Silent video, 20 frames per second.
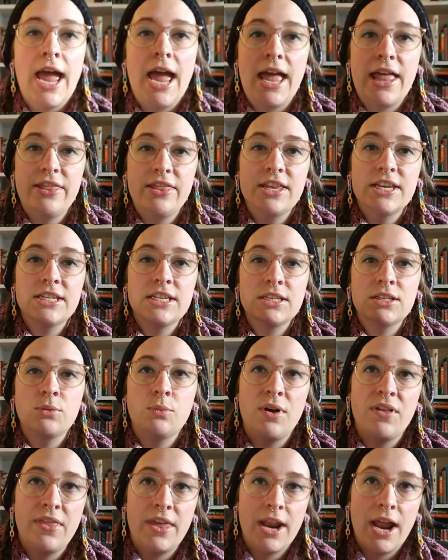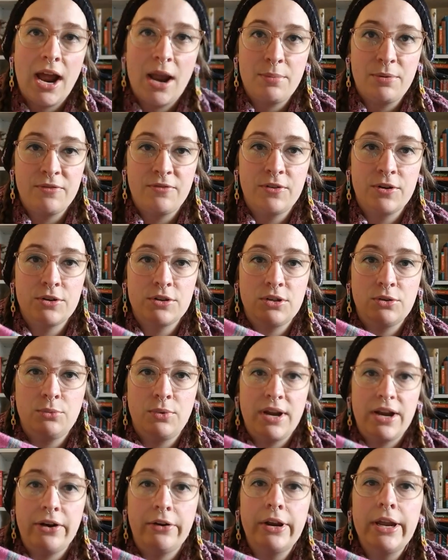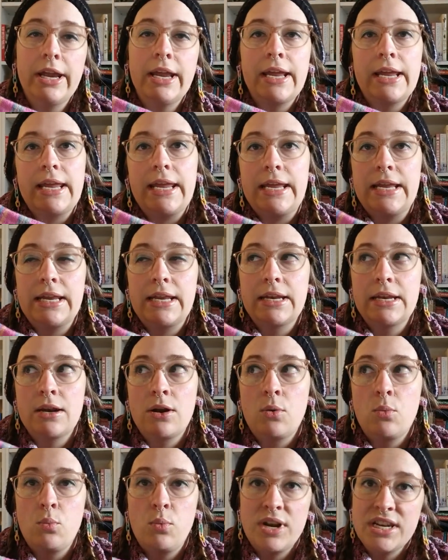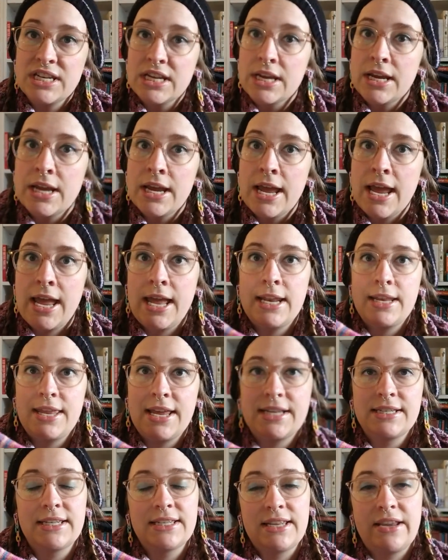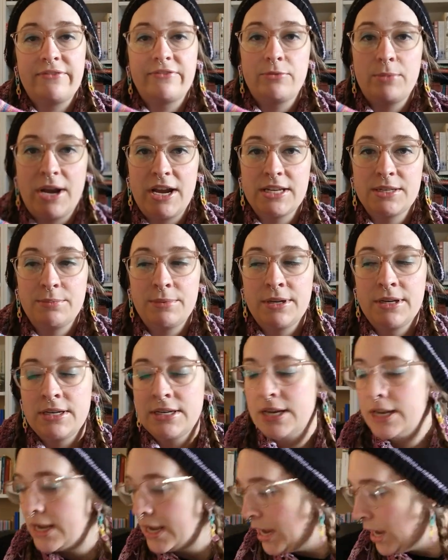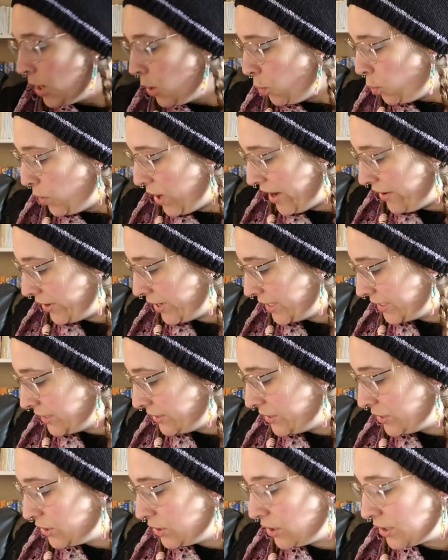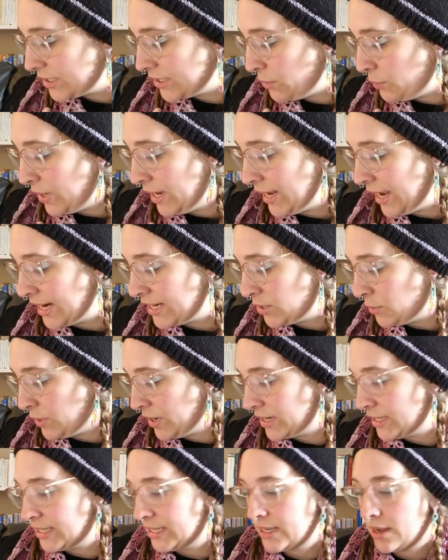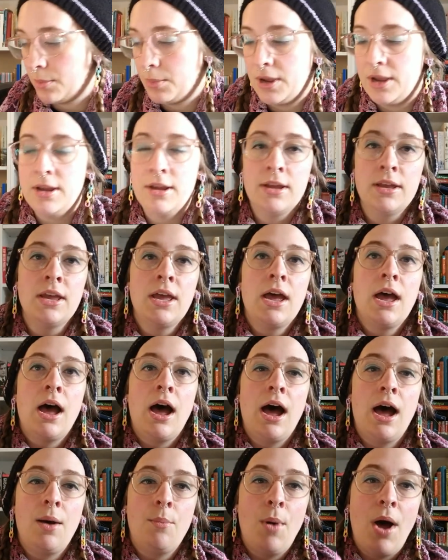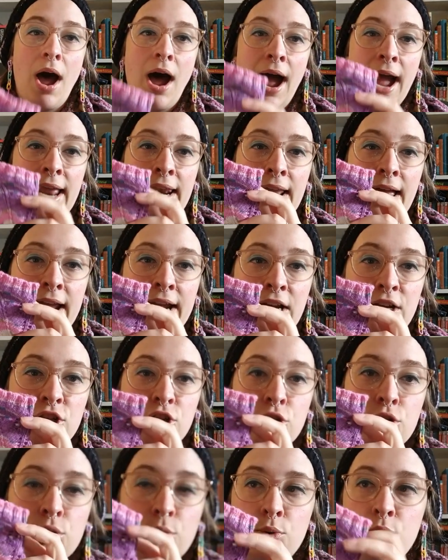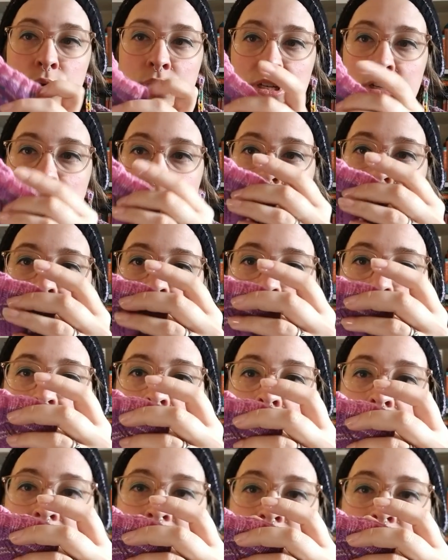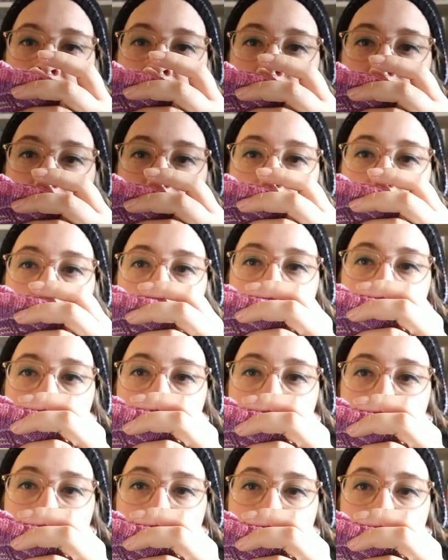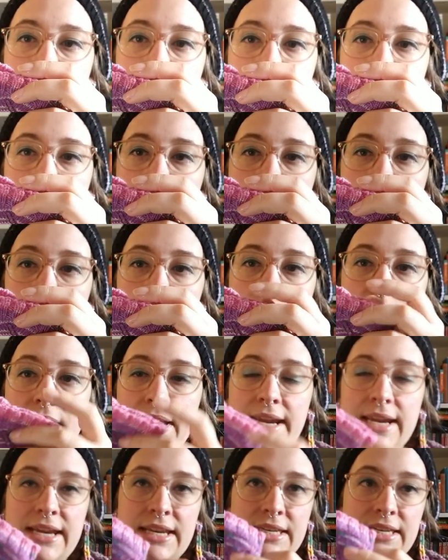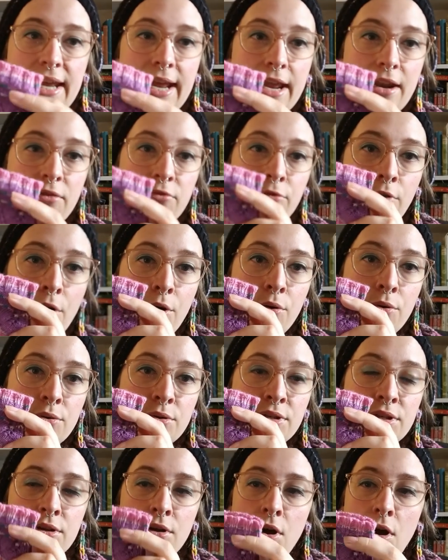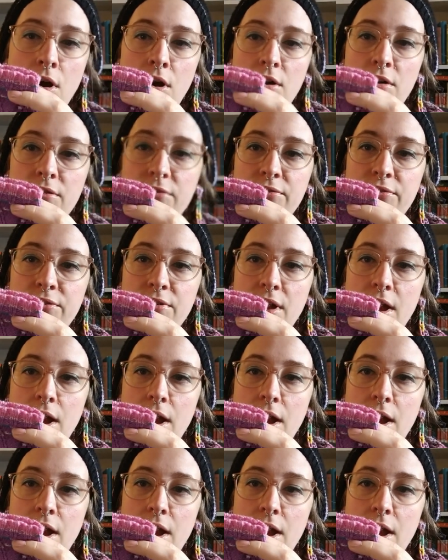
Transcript: and this is the one that I prefer to wear in winter, and that's the same for my husband. Whereas the socks that we like to wear in summer, I like a short little cuff, so this is only 10 rows of